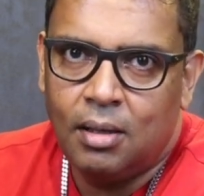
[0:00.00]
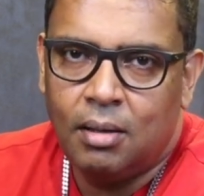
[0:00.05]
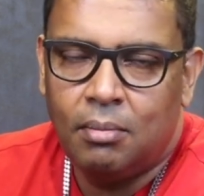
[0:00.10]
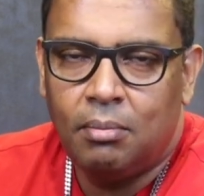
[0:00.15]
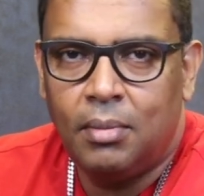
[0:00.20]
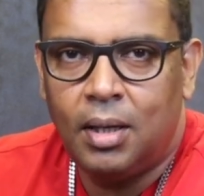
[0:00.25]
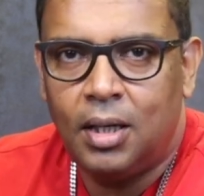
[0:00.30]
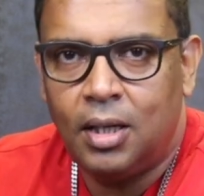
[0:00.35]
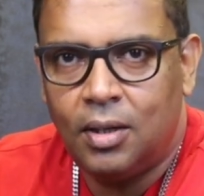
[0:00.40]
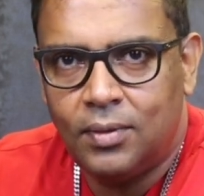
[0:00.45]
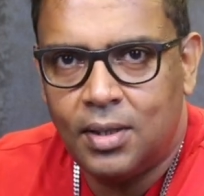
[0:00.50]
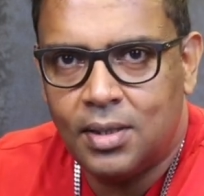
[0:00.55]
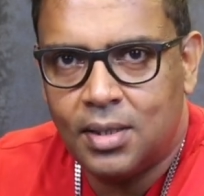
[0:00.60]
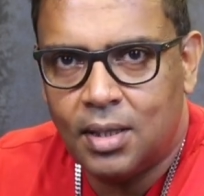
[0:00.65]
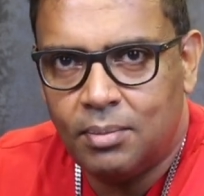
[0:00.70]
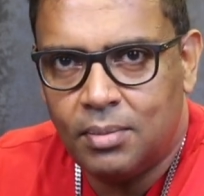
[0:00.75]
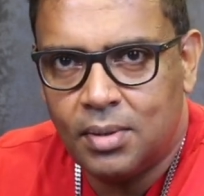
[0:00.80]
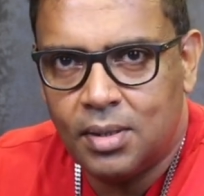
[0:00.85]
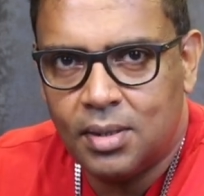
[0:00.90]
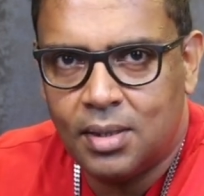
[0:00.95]
Many of these
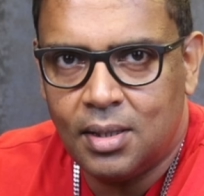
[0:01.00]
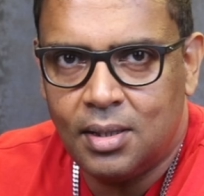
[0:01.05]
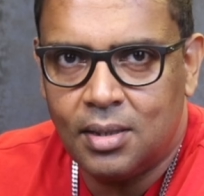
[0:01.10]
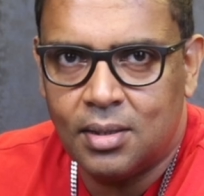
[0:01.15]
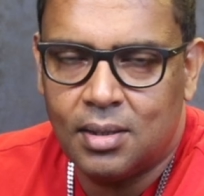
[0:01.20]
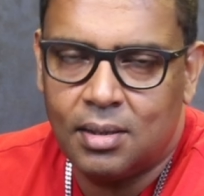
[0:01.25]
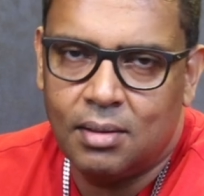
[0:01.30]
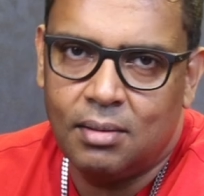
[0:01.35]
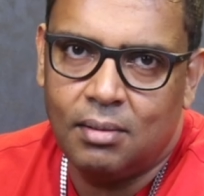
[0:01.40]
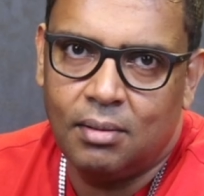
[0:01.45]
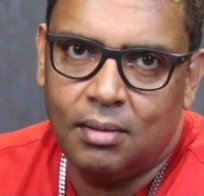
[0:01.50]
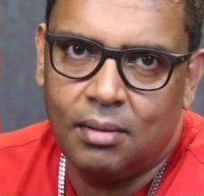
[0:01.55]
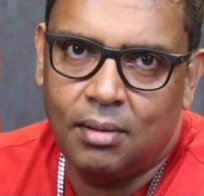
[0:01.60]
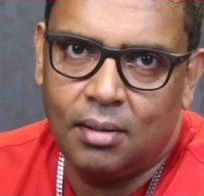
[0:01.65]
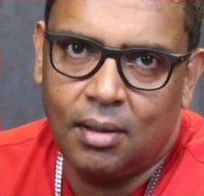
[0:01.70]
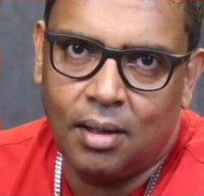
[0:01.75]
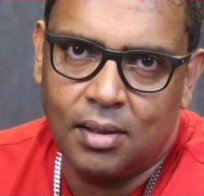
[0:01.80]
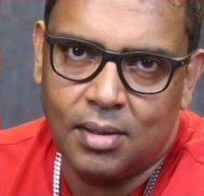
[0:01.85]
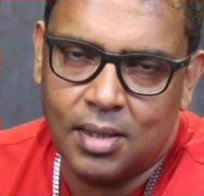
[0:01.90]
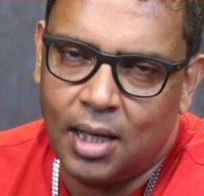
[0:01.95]
MNCs,
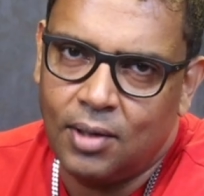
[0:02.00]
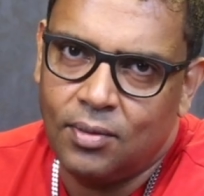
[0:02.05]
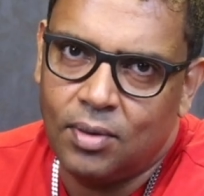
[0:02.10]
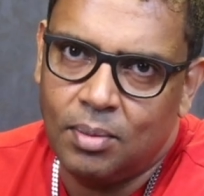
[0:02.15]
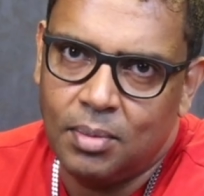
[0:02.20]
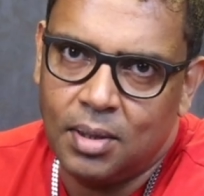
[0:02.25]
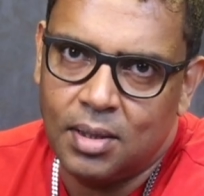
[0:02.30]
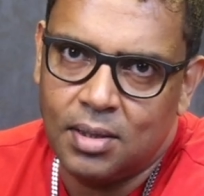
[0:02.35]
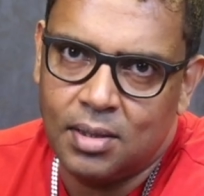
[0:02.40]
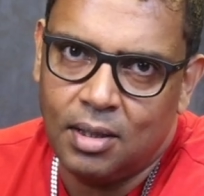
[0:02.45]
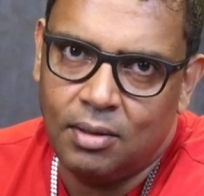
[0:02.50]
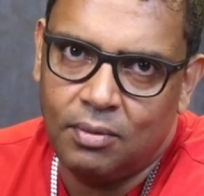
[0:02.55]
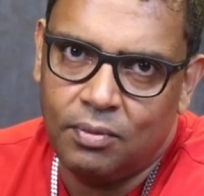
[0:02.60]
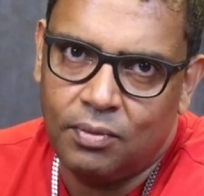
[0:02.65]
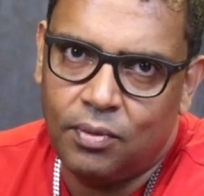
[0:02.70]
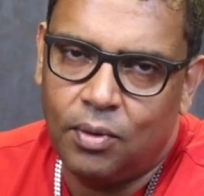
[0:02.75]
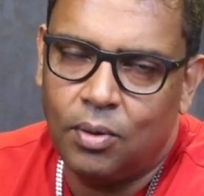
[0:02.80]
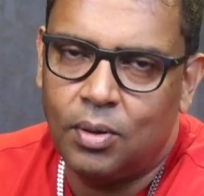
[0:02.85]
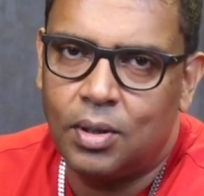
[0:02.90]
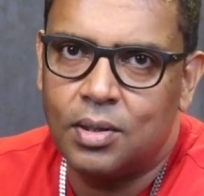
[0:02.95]
aside from Disney,
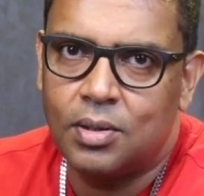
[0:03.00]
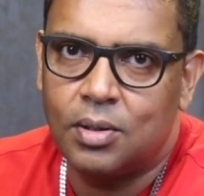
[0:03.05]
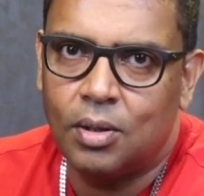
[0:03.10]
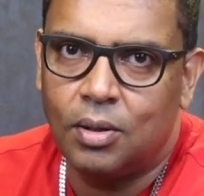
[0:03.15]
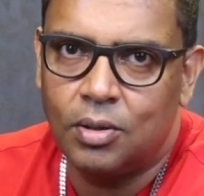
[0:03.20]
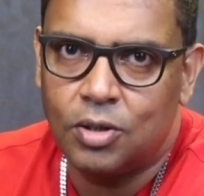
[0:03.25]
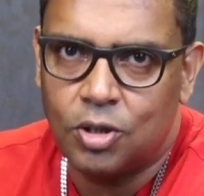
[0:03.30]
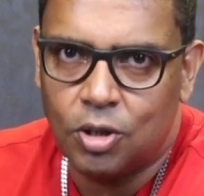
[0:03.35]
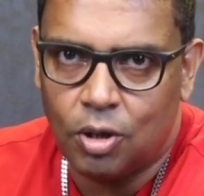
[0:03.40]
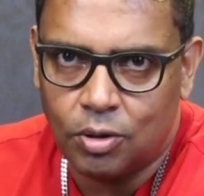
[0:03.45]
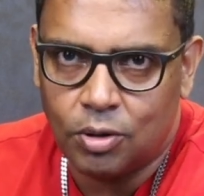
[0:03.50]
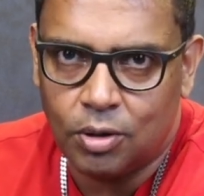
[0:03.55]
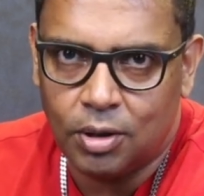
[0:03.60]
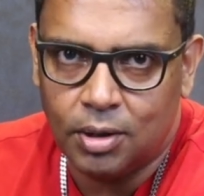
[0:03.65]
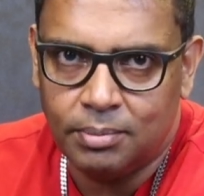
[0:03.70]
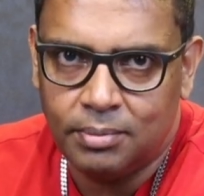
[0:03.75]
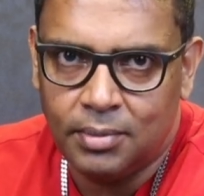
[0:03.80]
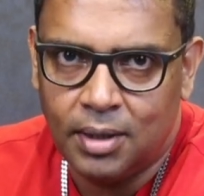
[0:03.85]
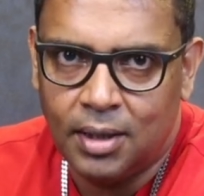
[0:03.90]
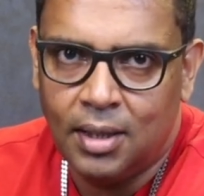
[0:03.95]
focus on
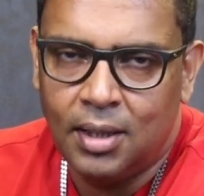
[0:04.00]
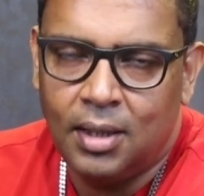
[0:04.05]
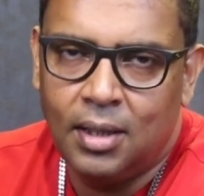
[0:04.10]
short-term